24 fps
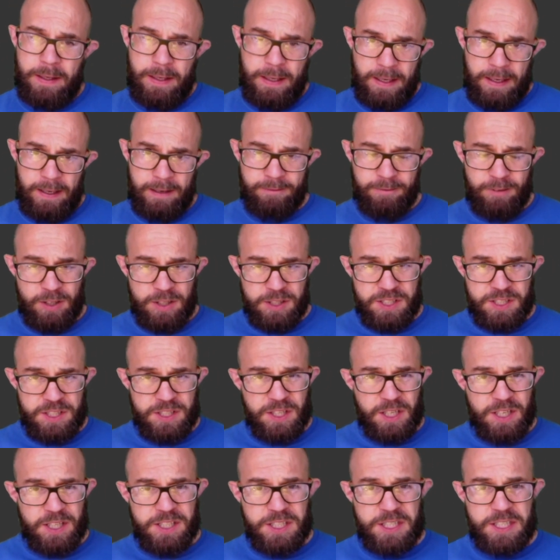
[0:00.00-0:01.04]
And verse
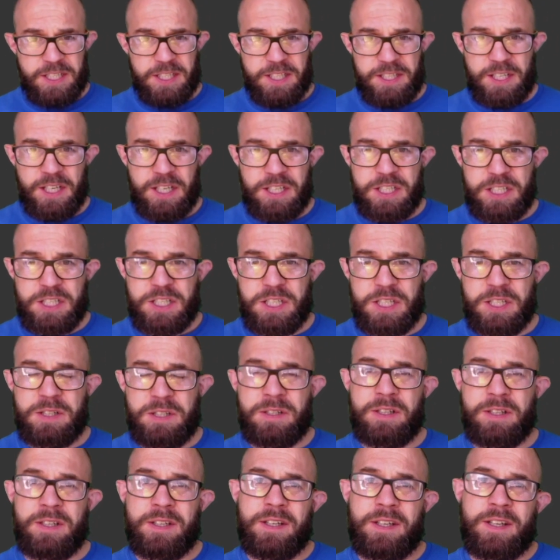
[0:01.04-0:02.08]
30 to
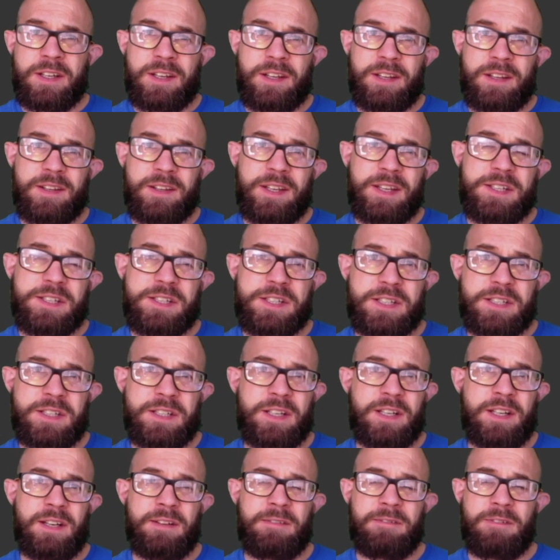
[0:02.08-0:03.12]
32, this
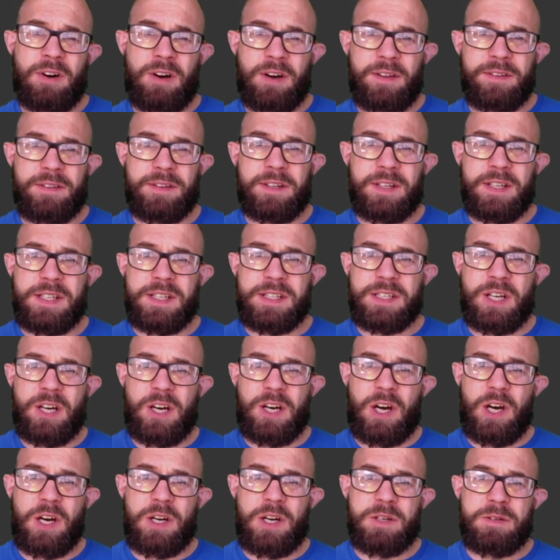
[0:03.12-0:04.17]
Leviathan is at
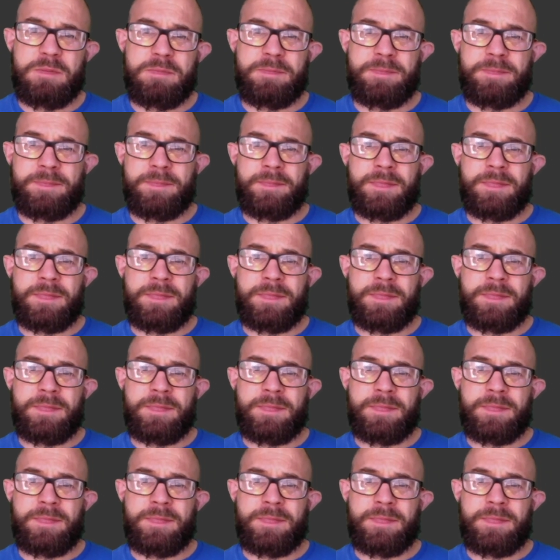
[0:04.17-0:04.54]
home,